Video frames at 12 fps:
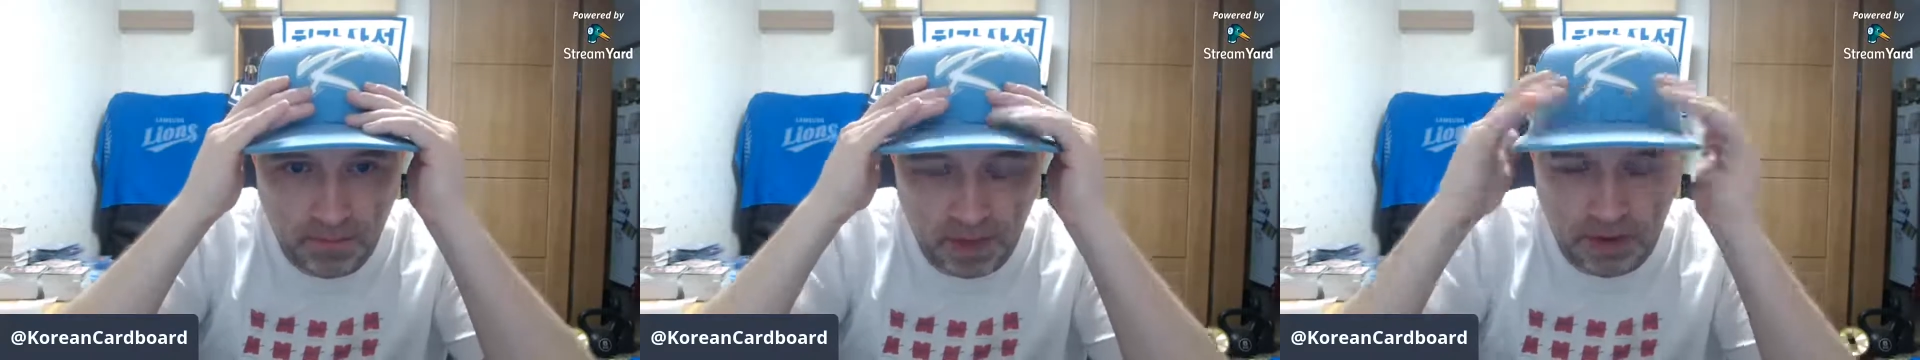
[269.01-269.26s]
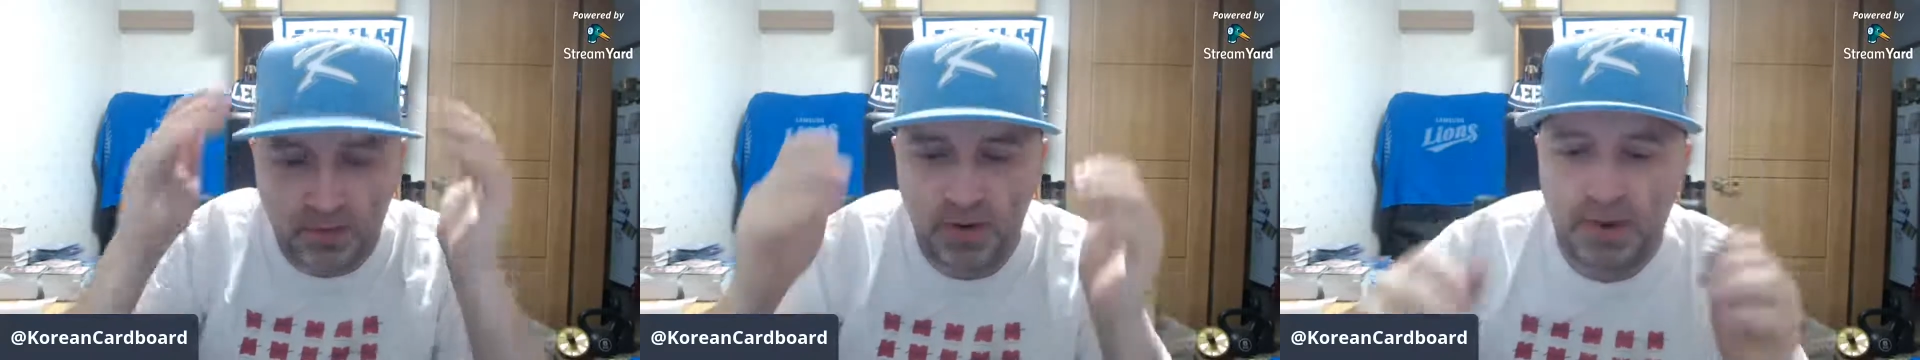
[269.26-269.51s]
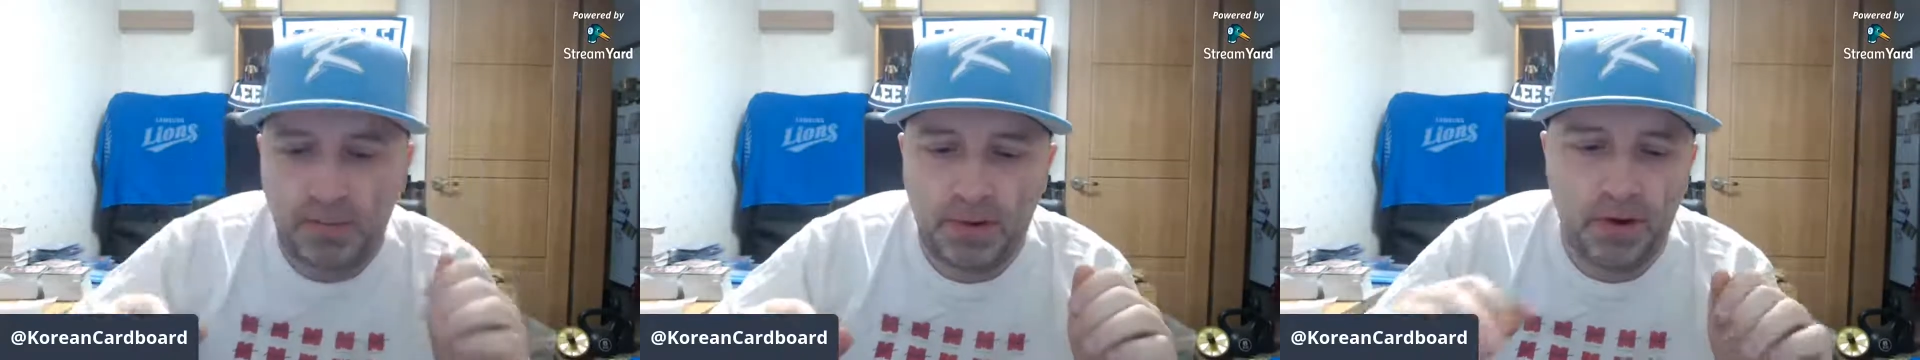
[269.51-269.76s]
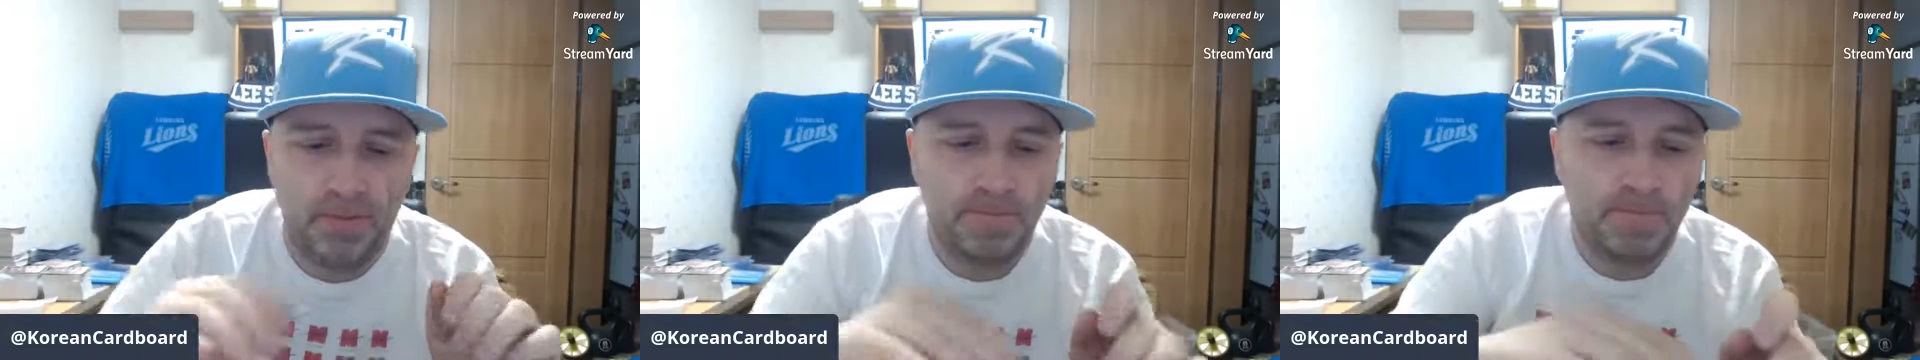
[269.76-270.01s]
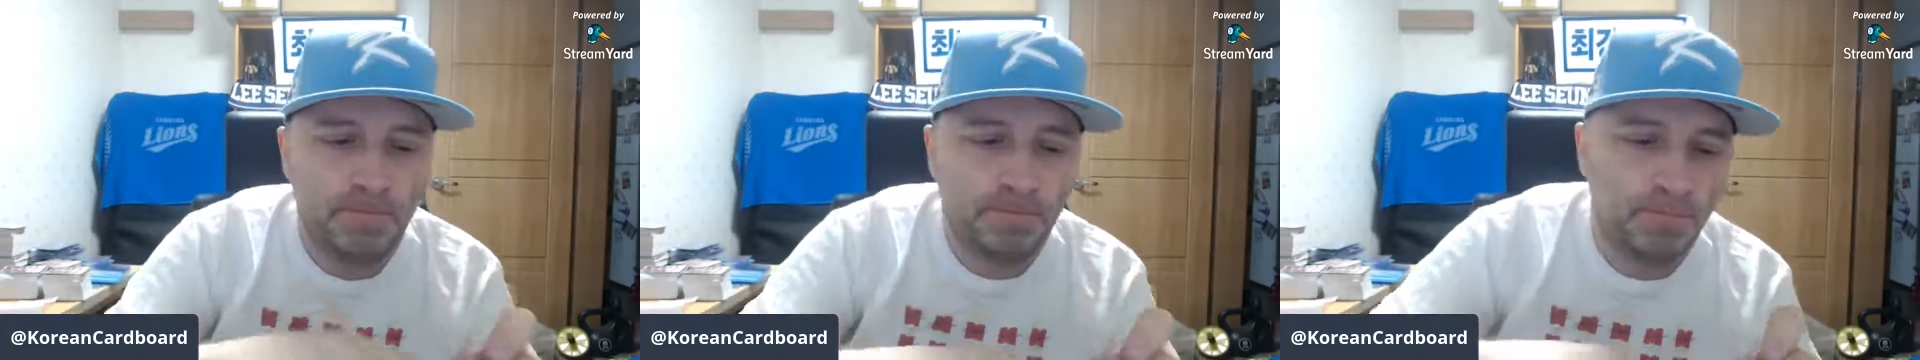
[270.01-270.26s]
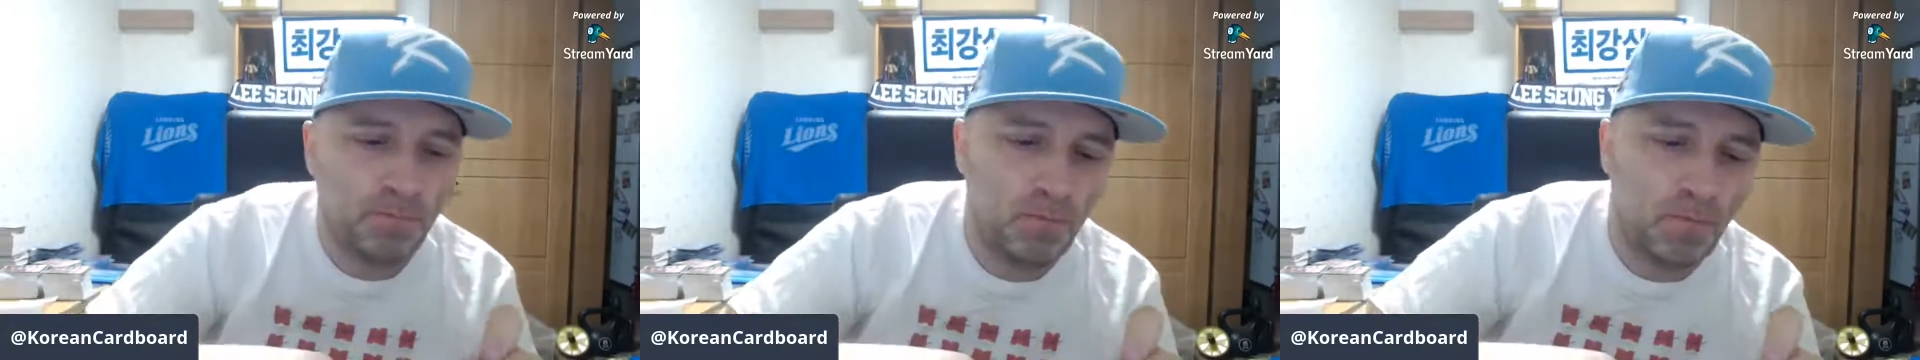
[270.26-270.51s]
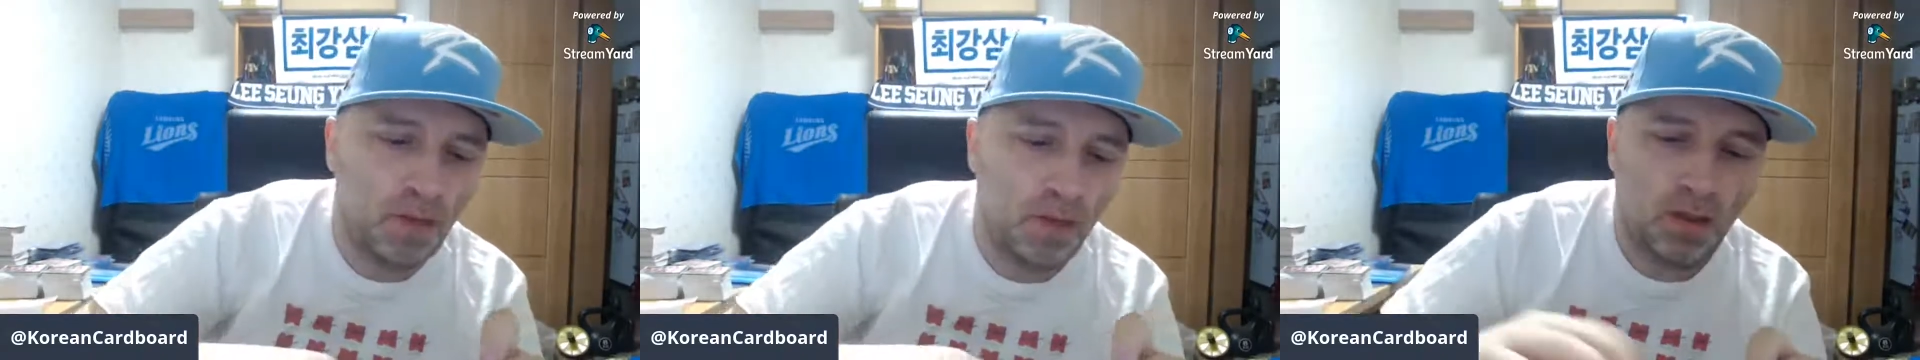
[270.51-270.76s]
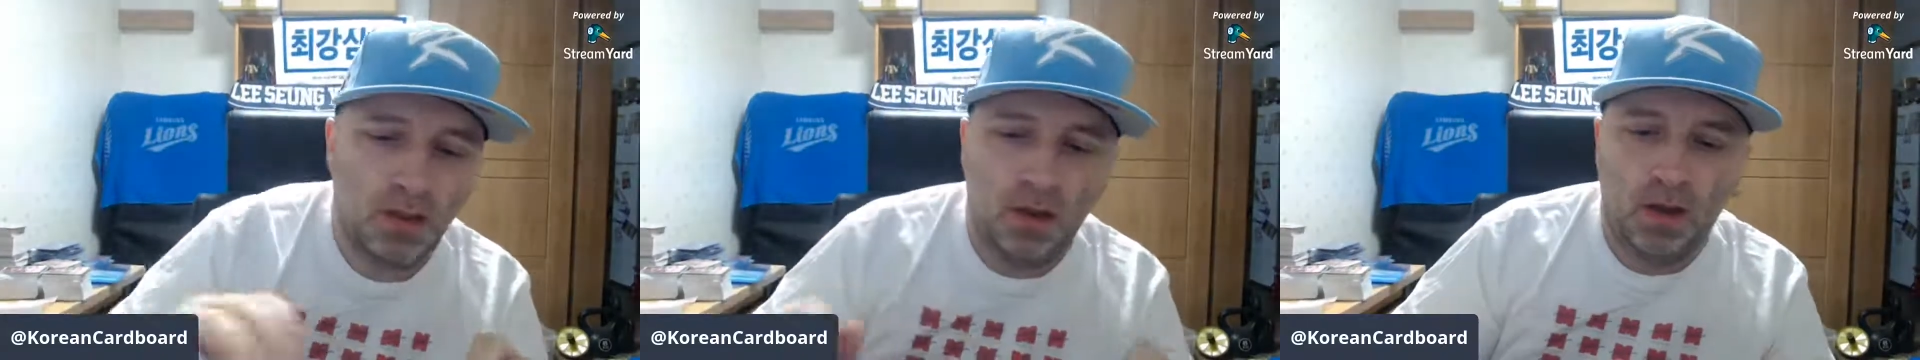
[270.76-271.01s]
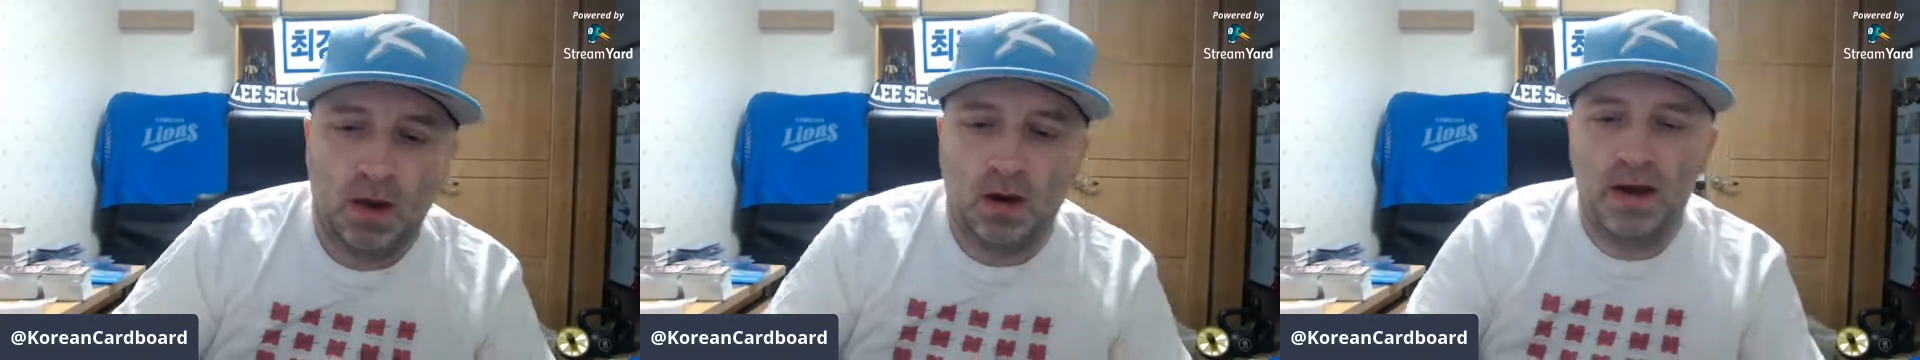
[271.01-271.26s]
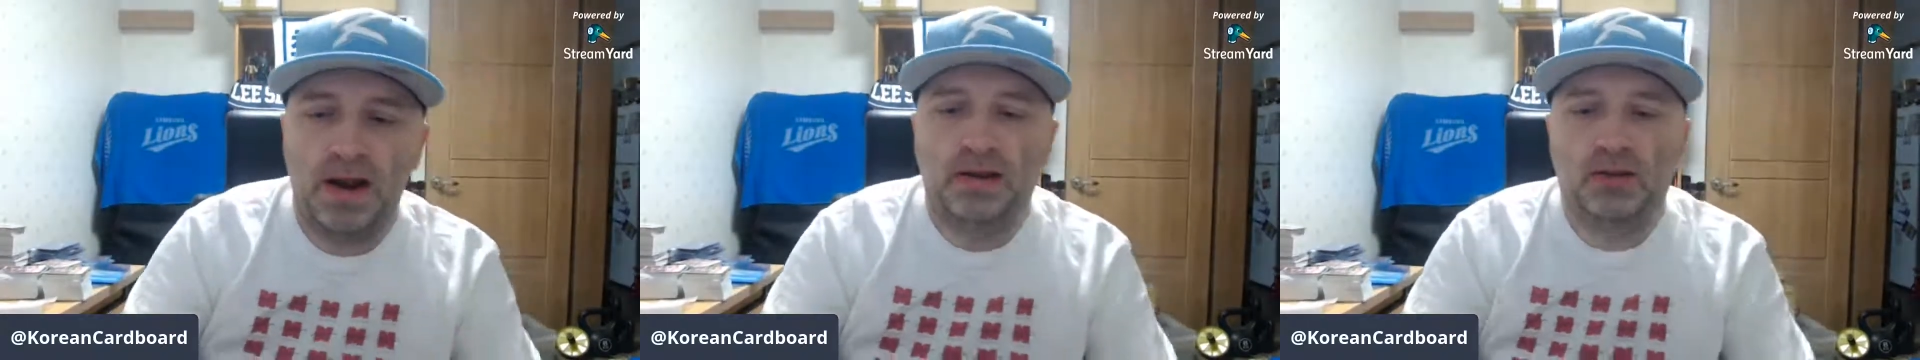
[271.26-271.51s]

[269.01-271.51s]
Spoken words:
I don't remember. All right.